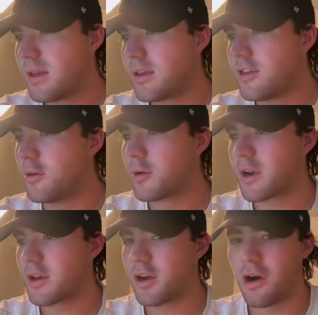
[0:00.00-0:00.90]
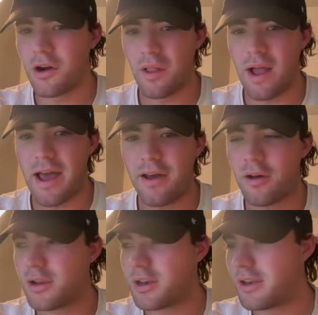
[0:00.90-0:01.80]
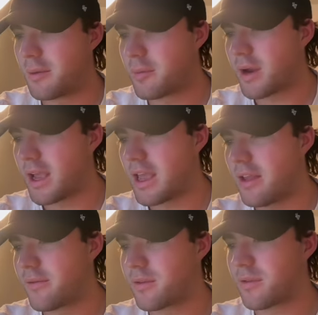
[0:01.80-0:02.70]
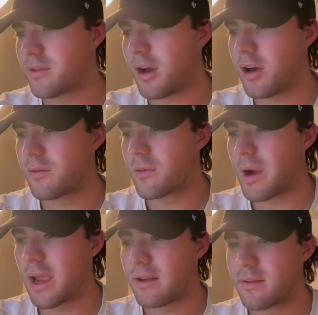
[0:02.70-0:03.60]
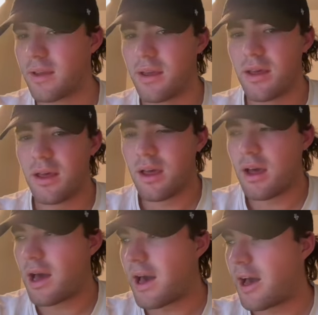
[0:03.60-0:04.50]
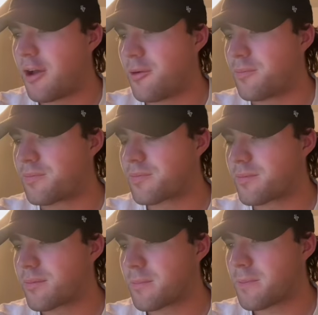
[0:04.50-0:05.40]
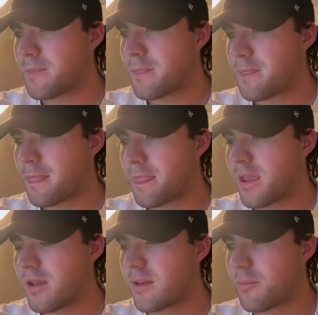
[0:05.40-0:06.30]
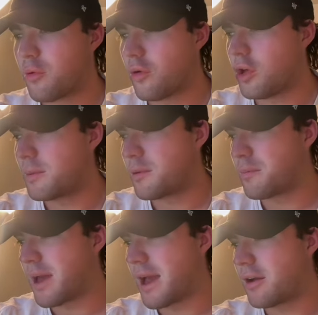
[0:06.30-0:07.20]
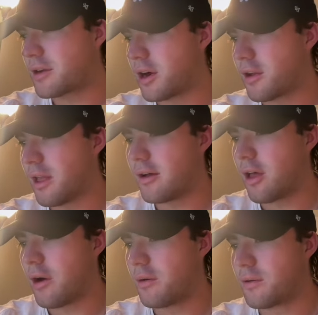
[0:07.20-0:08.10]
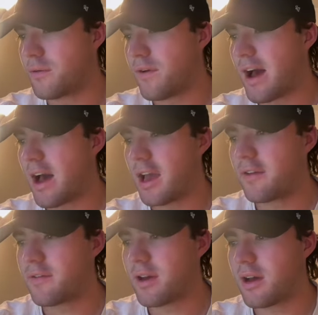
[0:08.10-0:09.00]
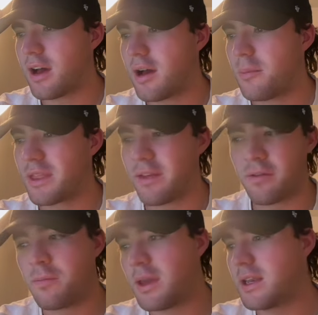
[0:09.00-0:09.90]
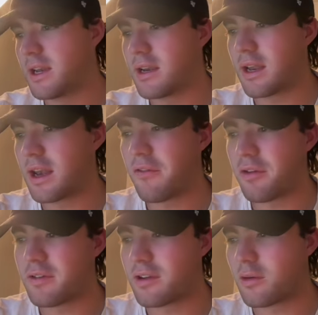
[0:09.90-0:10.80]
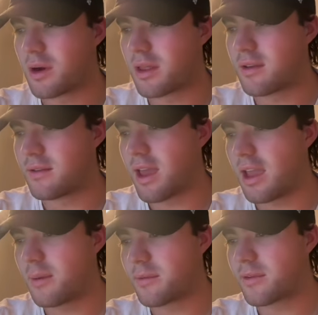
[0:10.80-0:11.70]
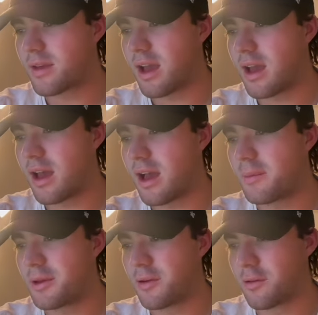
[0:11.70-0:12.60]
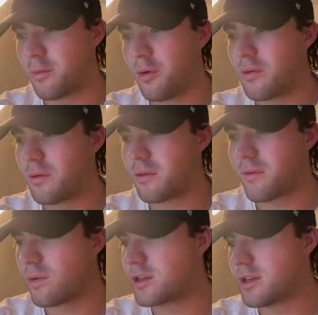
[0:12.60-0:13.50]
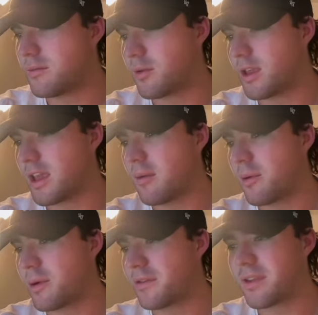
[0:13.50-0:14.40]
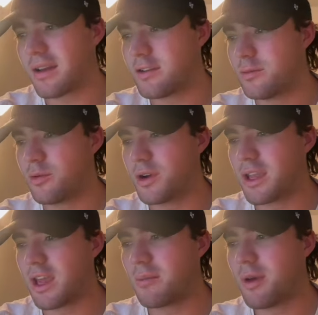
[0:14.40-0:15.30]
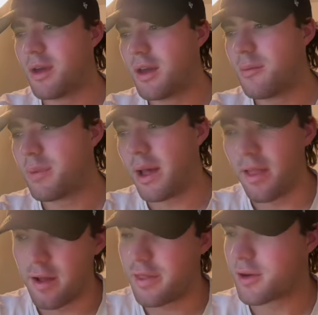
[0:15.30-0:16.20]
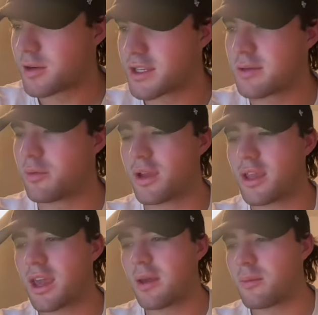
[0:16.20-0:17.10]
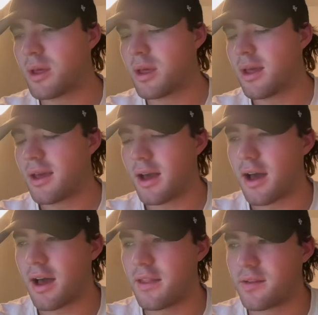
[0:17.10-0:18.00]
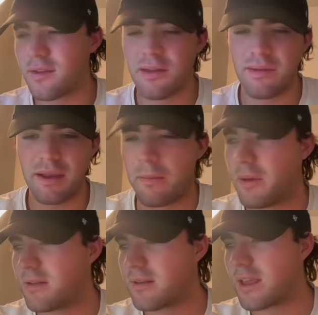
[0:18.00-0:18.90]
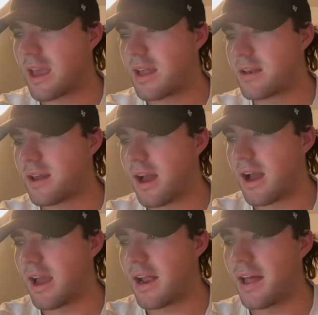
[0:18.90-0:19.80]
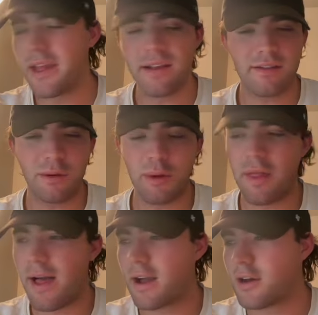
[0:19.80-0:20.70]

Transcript: Gilbert and Carlisle, number 8 versus unranked. As I pull it up on Bound, Carlisle 0-5, but they've competed in every single one of these games. I mean, North Polk was a 14-point game, Winterset 2-point game, Pella 13-point game. This is a team that competes to the end, and I think it's going to be a lot